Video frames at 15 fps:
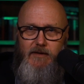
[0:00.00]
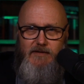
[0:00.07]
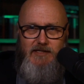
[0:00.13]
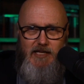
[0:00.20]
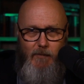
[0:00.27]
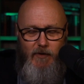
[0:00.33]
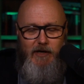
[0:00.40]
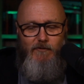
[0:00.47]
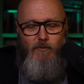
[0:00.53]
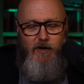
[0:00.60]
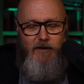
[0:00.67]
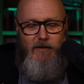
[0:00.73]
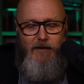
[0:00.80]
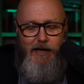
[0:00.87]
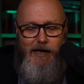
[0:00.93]
The summary of
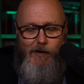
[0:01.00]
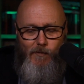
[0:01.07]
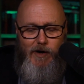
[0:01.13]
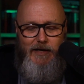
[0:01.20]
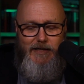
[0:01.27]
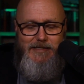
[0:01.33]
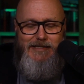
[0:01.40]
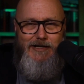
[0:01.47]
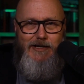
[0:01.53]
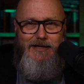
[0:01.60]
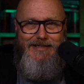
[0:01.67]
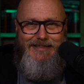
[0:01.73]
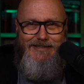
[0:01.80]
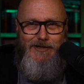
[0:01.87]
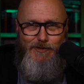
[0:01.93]
what I want us to
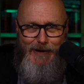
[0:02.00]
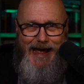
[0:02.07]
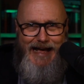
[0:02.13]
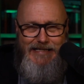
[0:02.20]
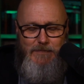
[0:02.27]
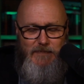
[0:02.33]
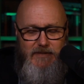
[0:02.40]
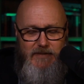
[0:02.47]
grasp